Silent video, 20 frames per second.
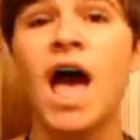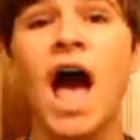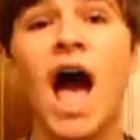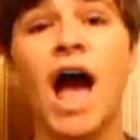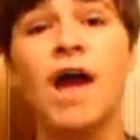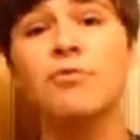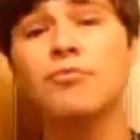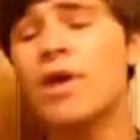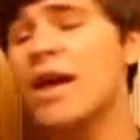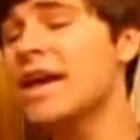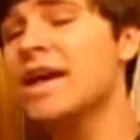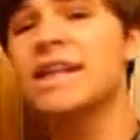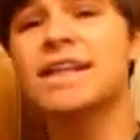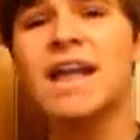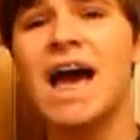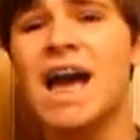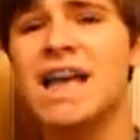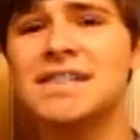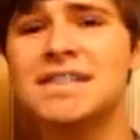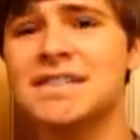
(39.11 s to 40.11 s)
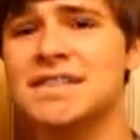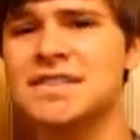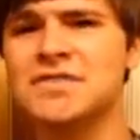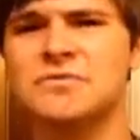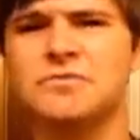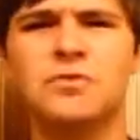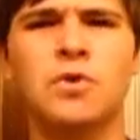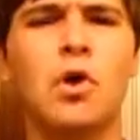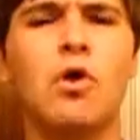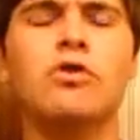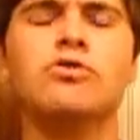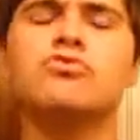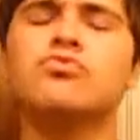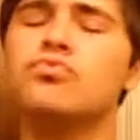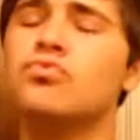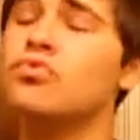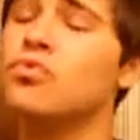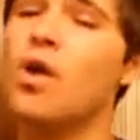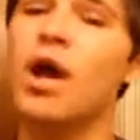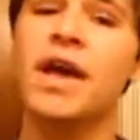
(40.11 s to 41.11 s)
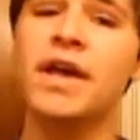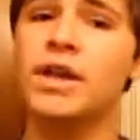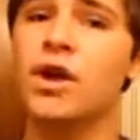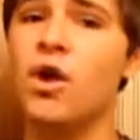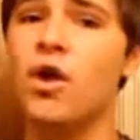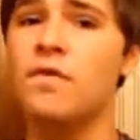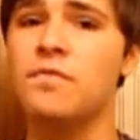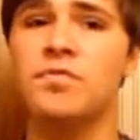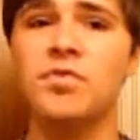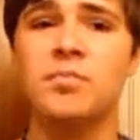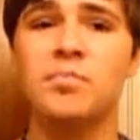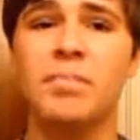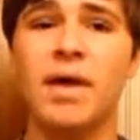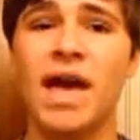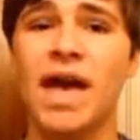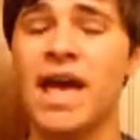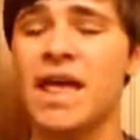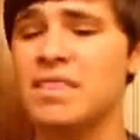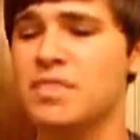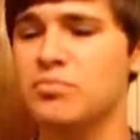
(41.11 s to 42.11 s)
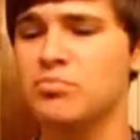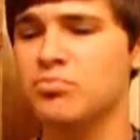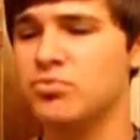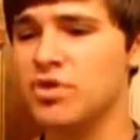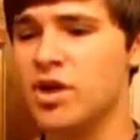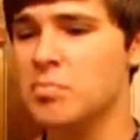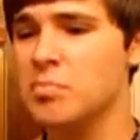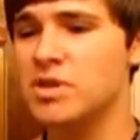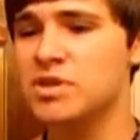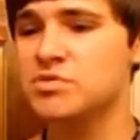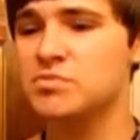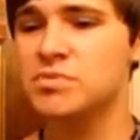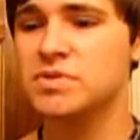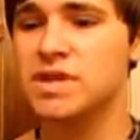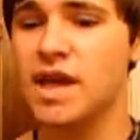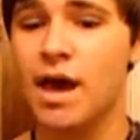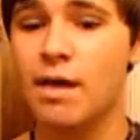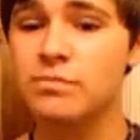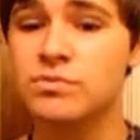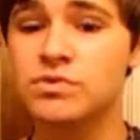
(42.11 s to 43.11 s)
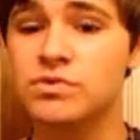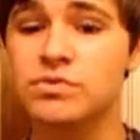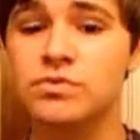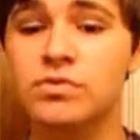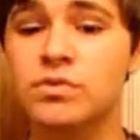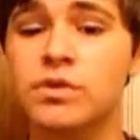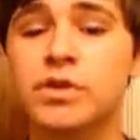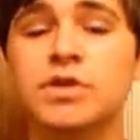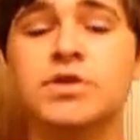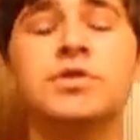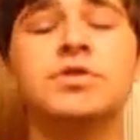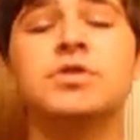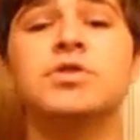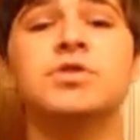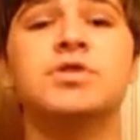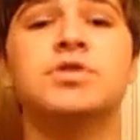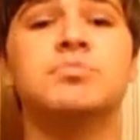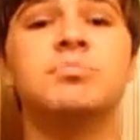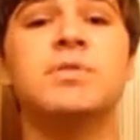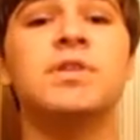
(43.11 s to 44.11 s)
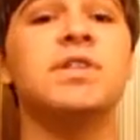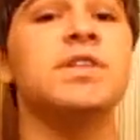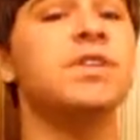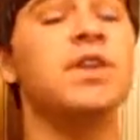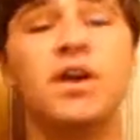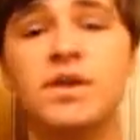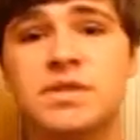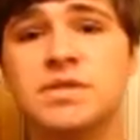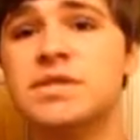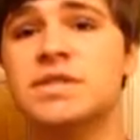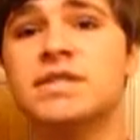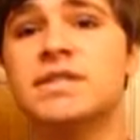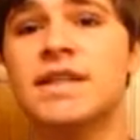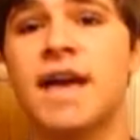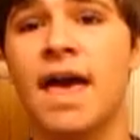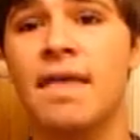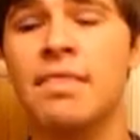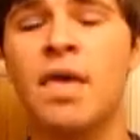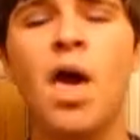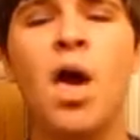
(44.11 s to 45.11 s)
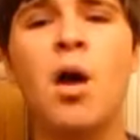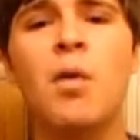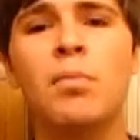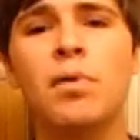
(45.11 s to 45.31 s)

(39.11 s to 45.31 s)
I recognized its flaws right off the bat, and the premise was absolutely just been done to death,